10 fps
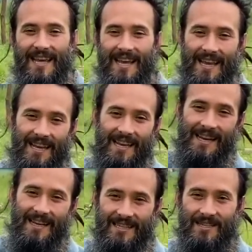and
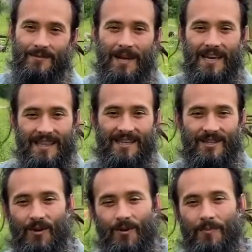just making
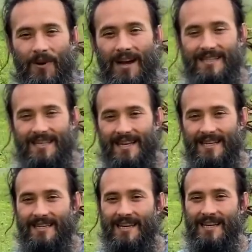this whole
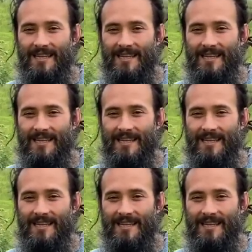process